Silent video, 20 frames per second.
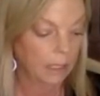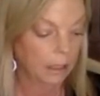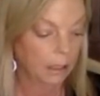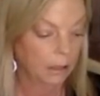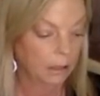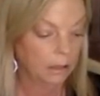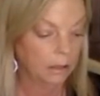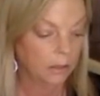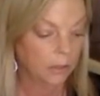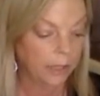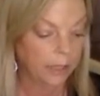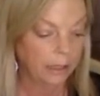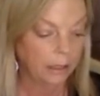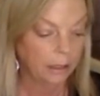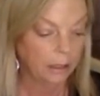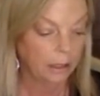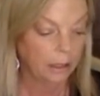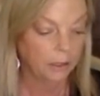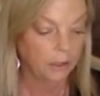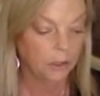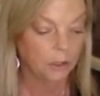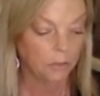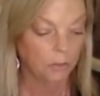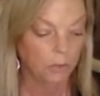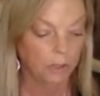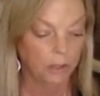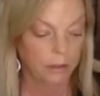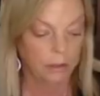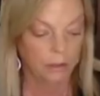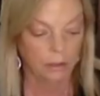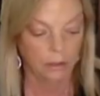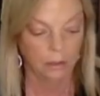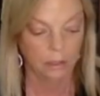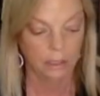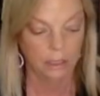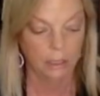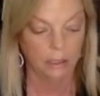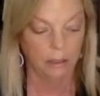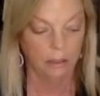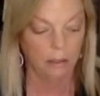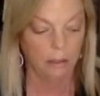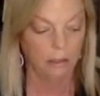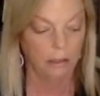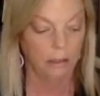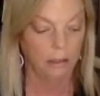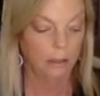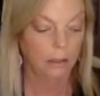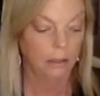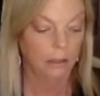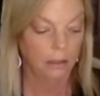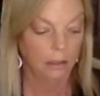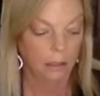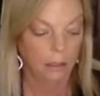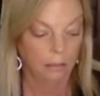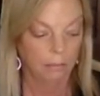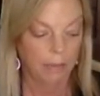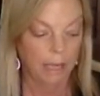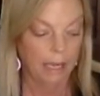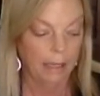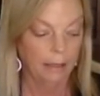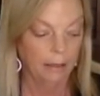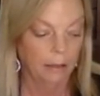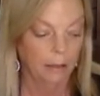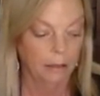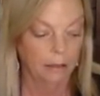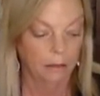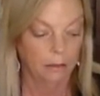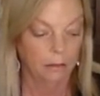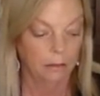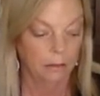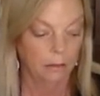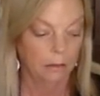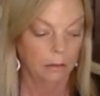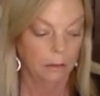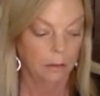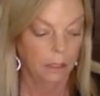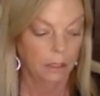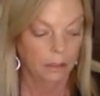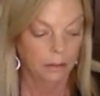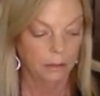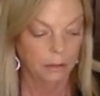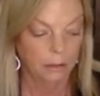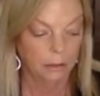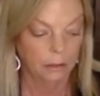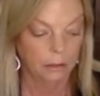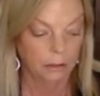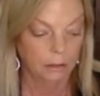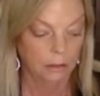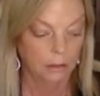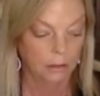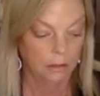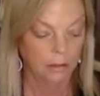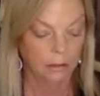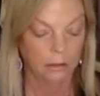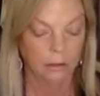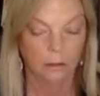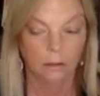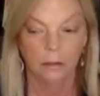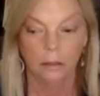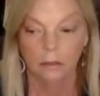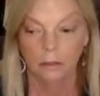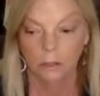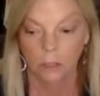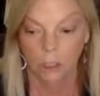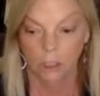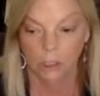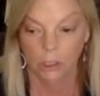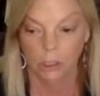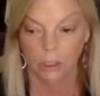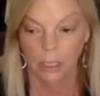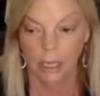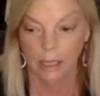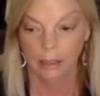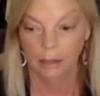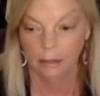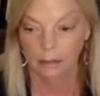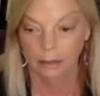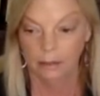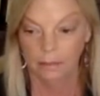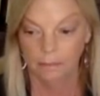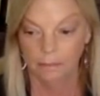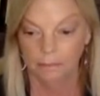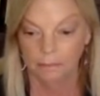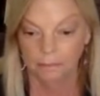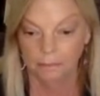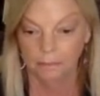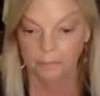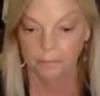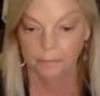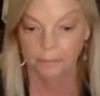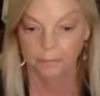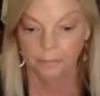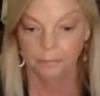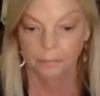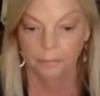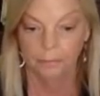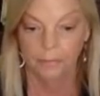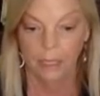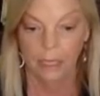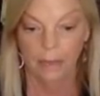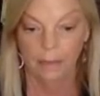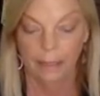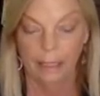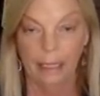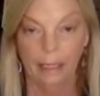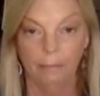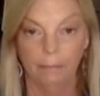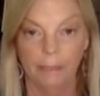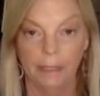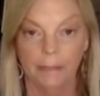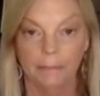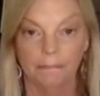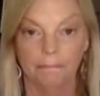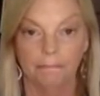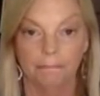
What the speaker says: Is there any connection with the D bank and Judge Salas and the Epps?